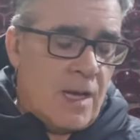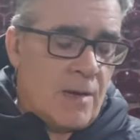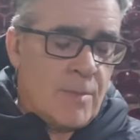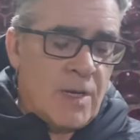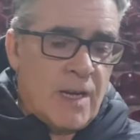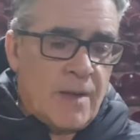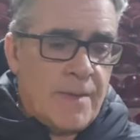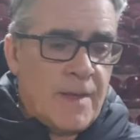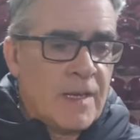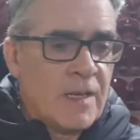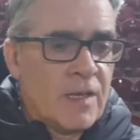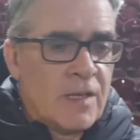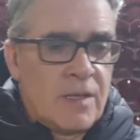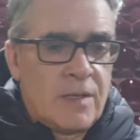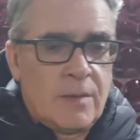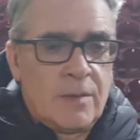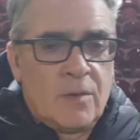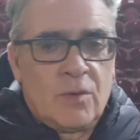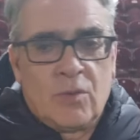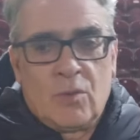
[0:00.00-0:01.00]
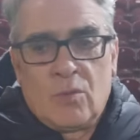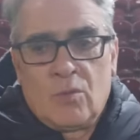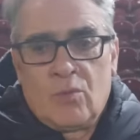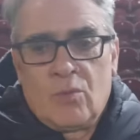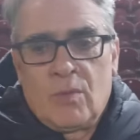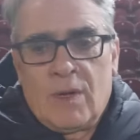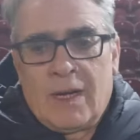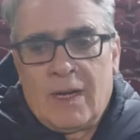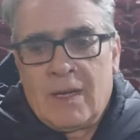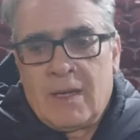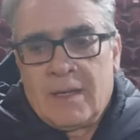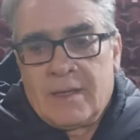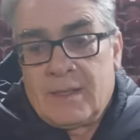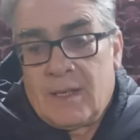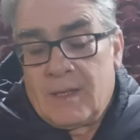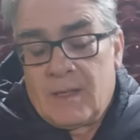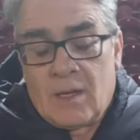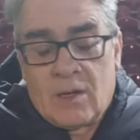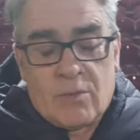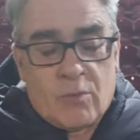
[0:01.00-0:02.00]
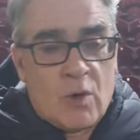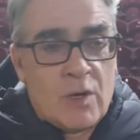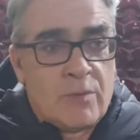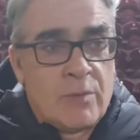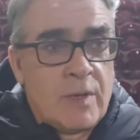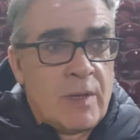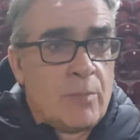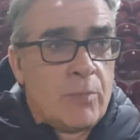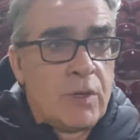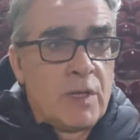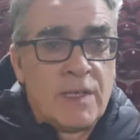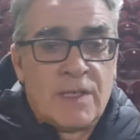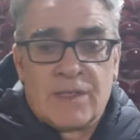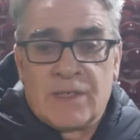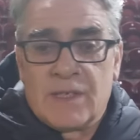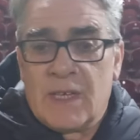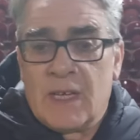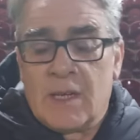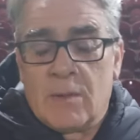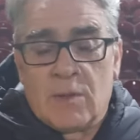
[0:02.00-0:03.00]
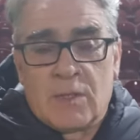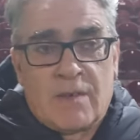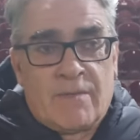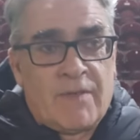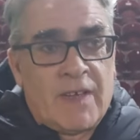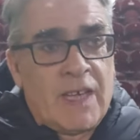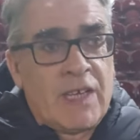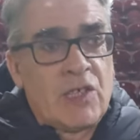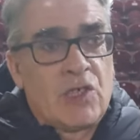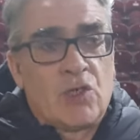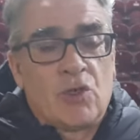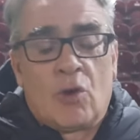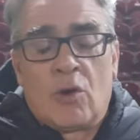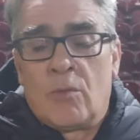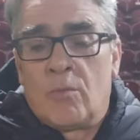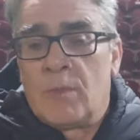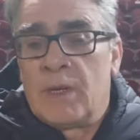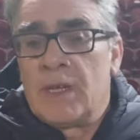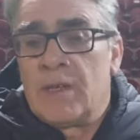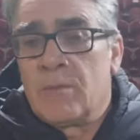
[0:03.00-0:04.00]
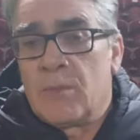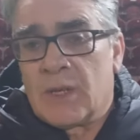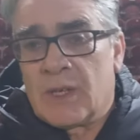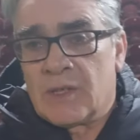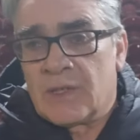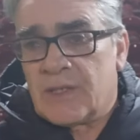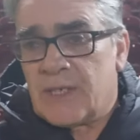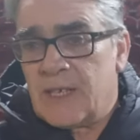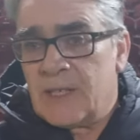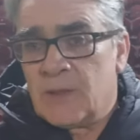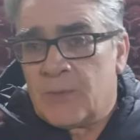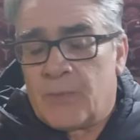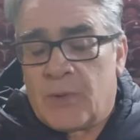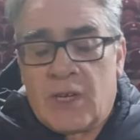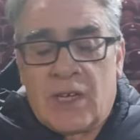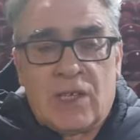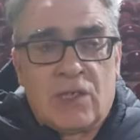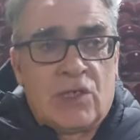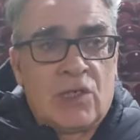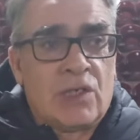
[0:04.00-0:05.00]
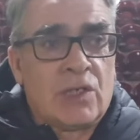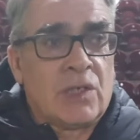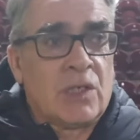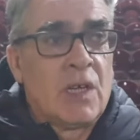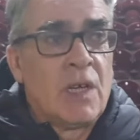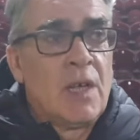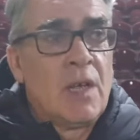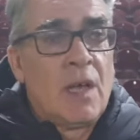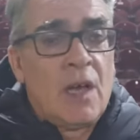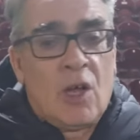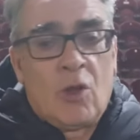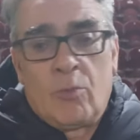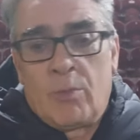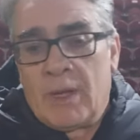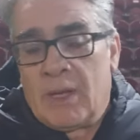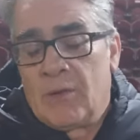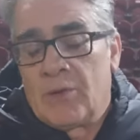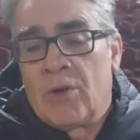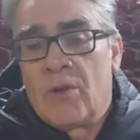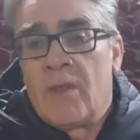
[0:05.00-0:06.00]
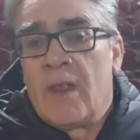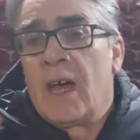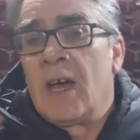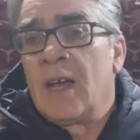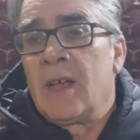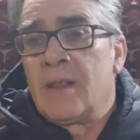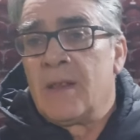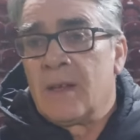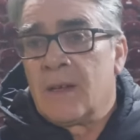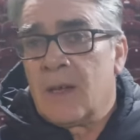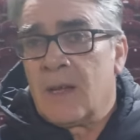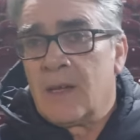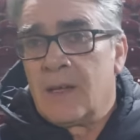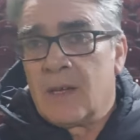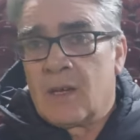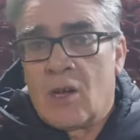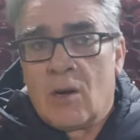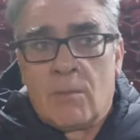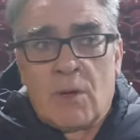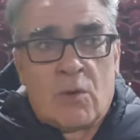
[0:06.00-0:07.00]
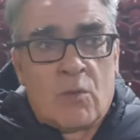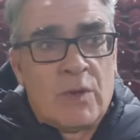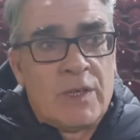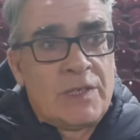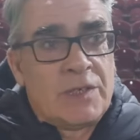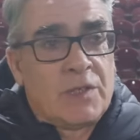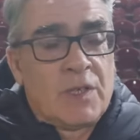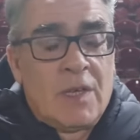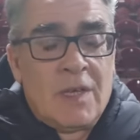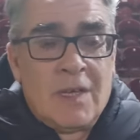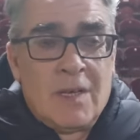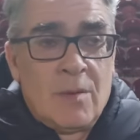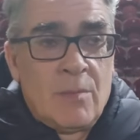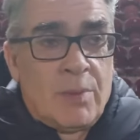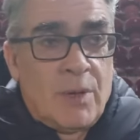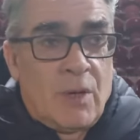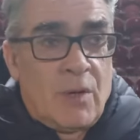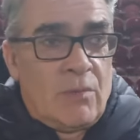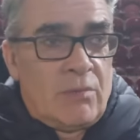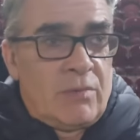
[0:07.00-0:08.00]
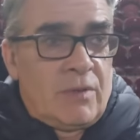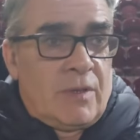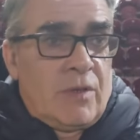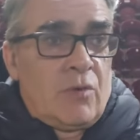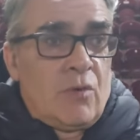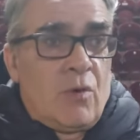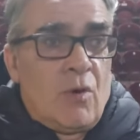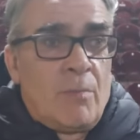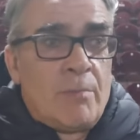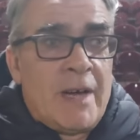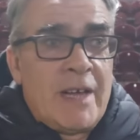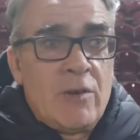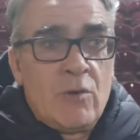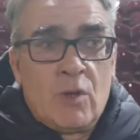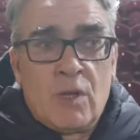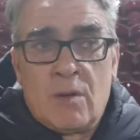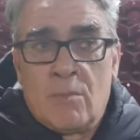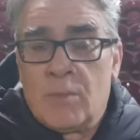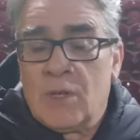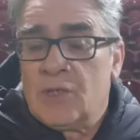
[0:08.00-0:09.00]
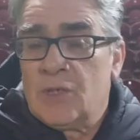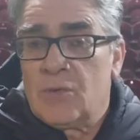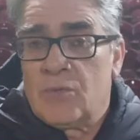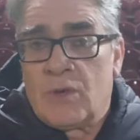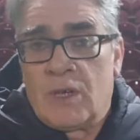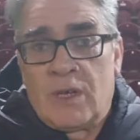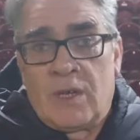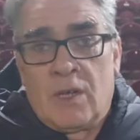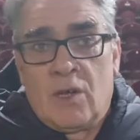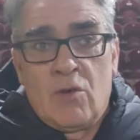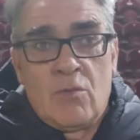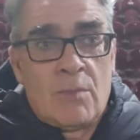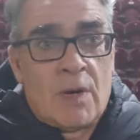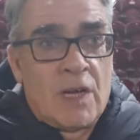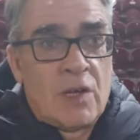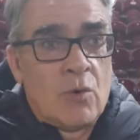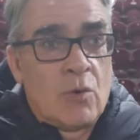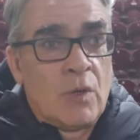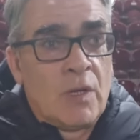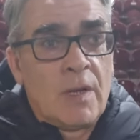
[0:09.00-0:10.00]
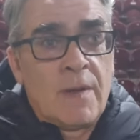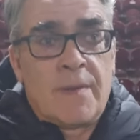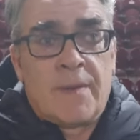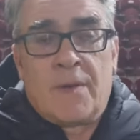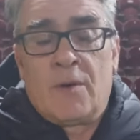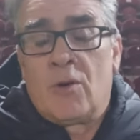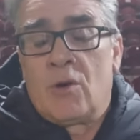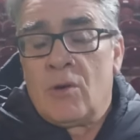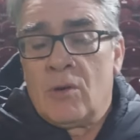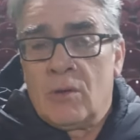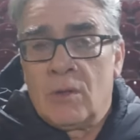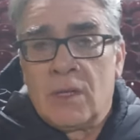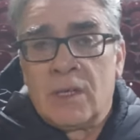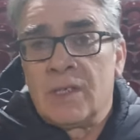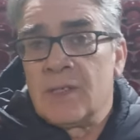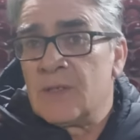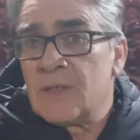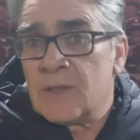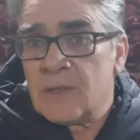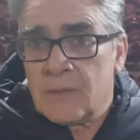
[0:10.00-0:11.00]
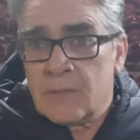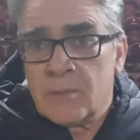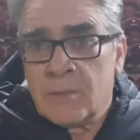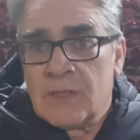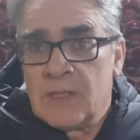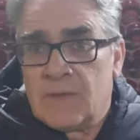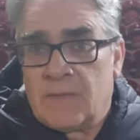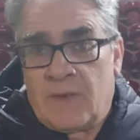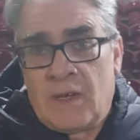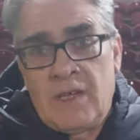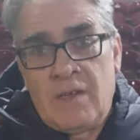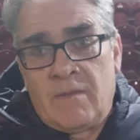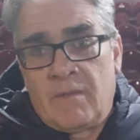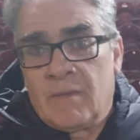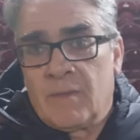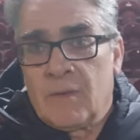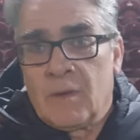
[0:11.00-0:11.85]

Yeah, I mean, I think I've worked with the players there. It was a very short meeting because time's precious. I'll build on that in the coming weeks. But, you know, my only ambition right now, my only thought is East Fife